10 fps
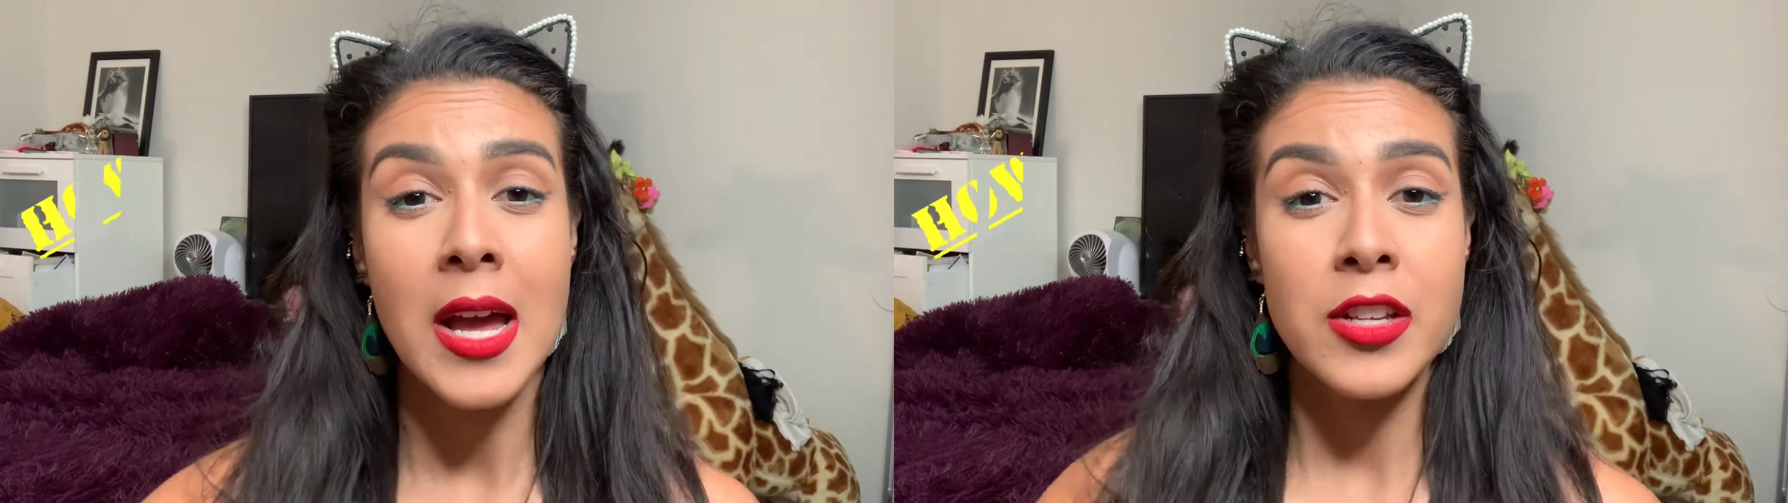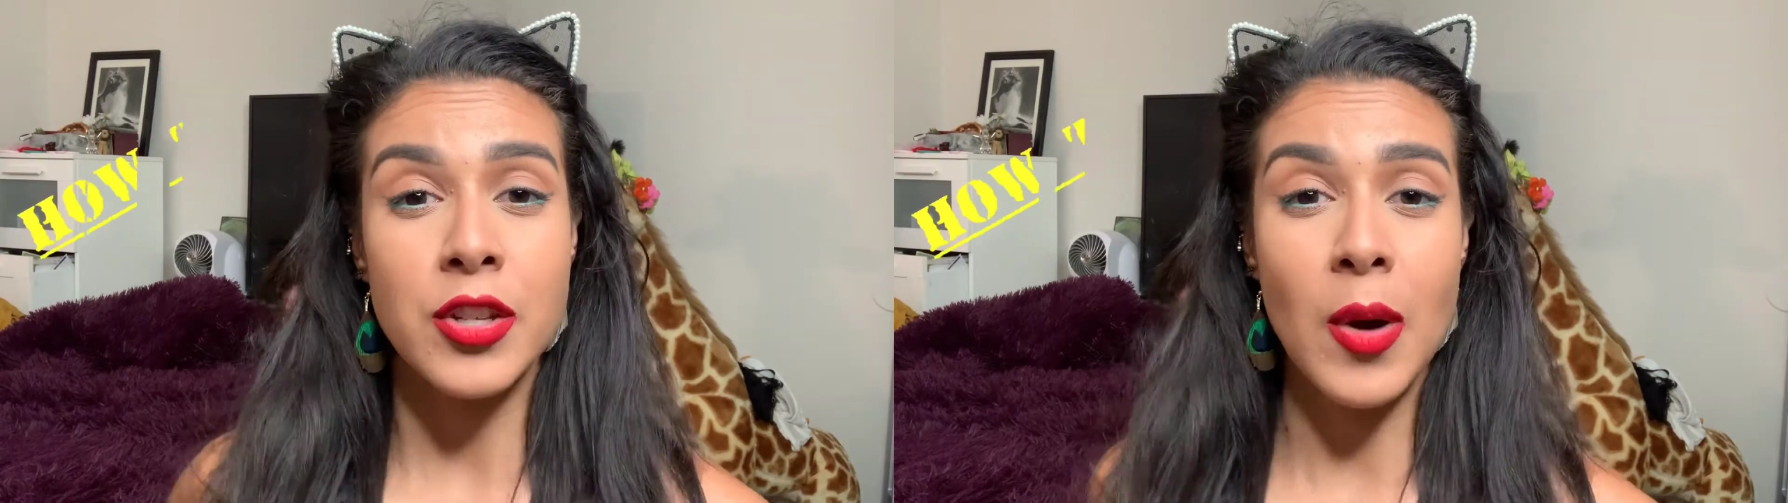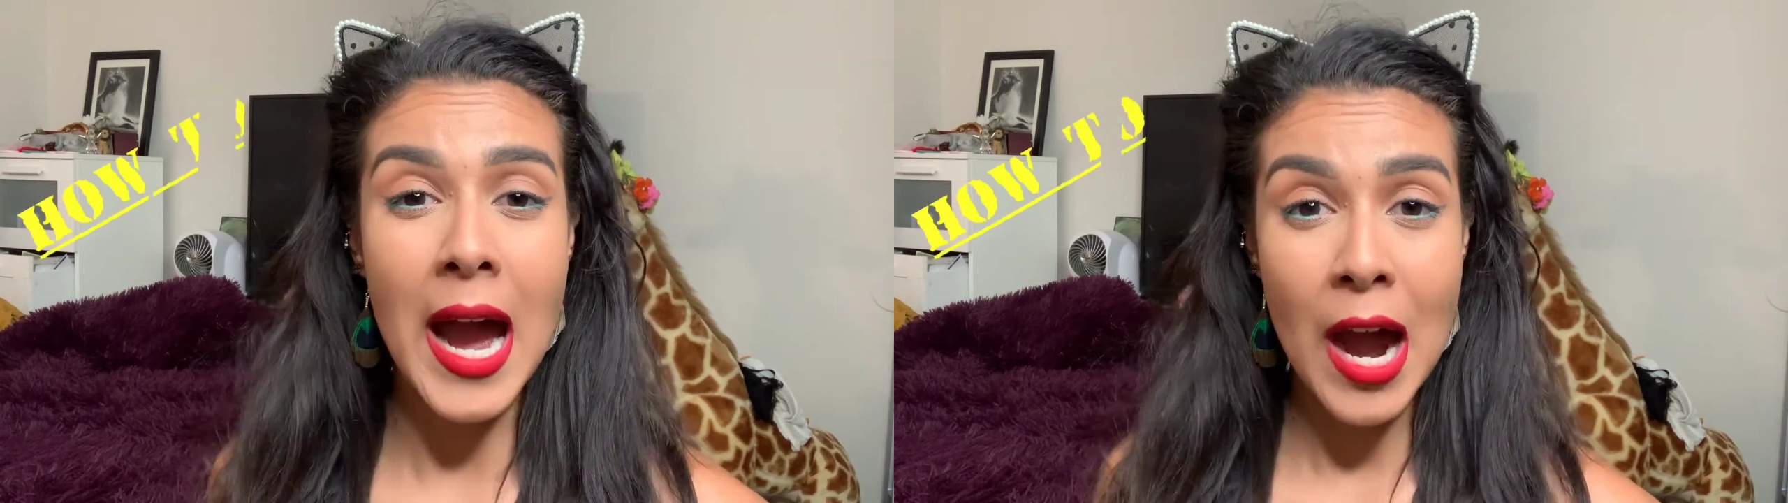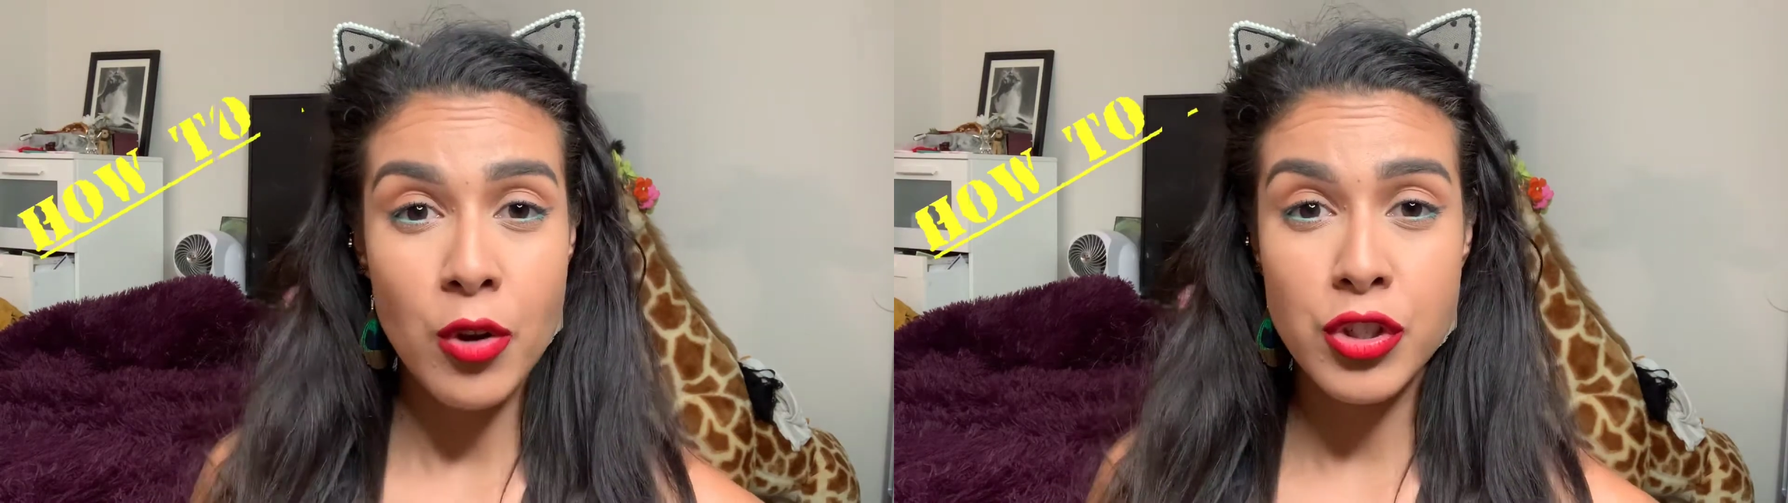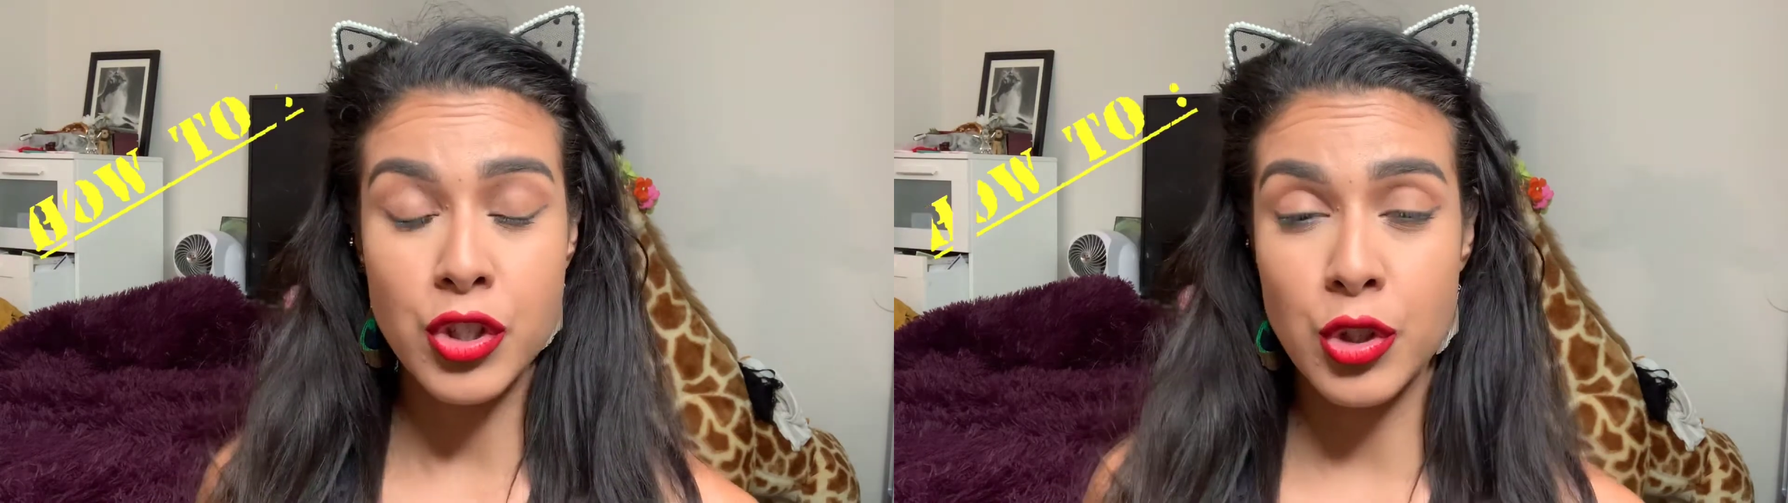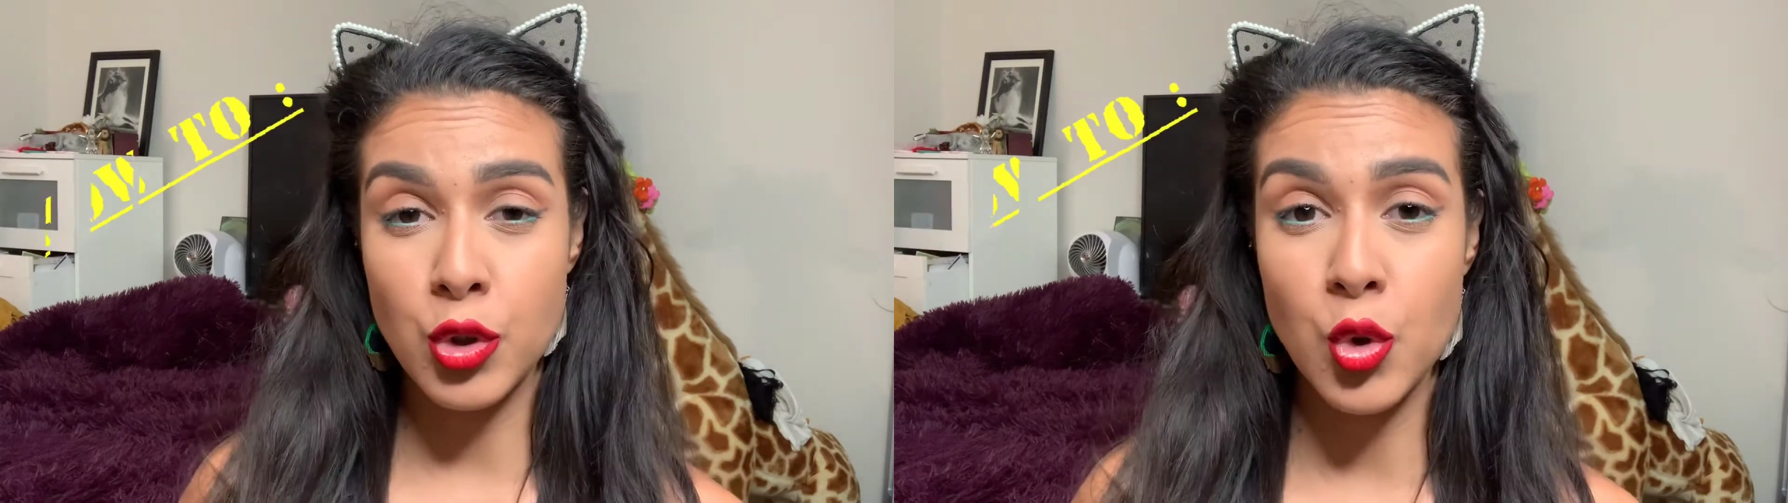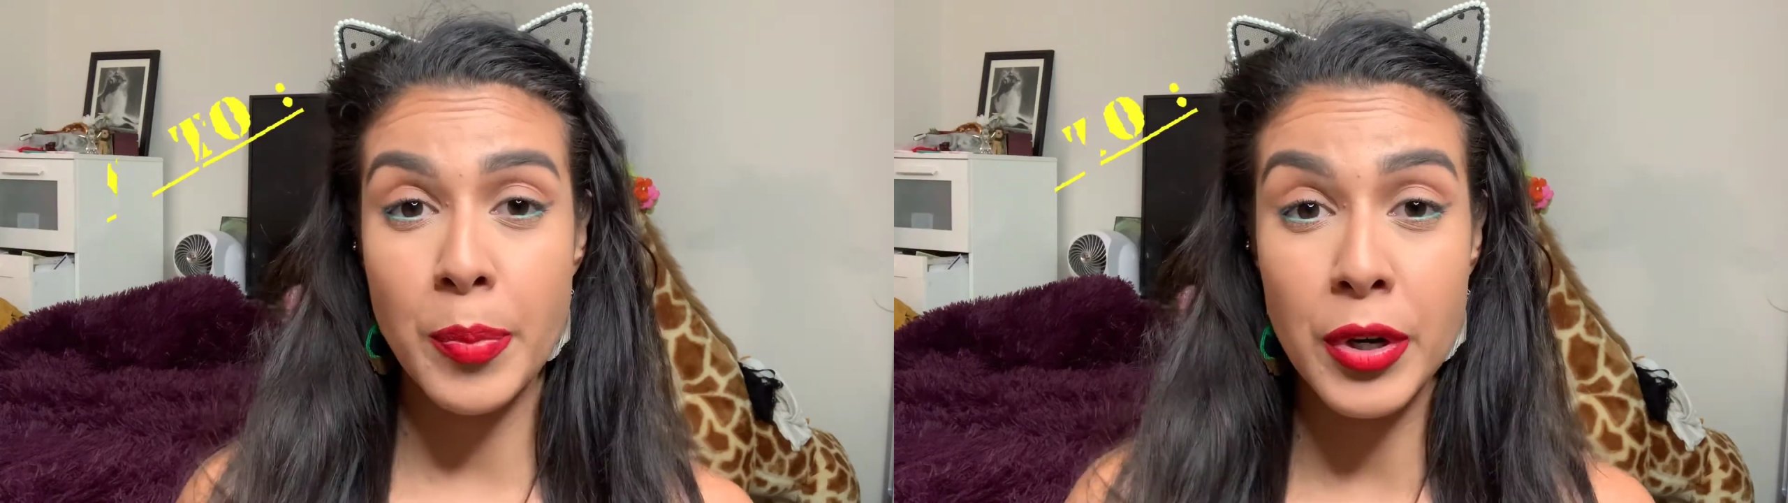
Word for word: So how to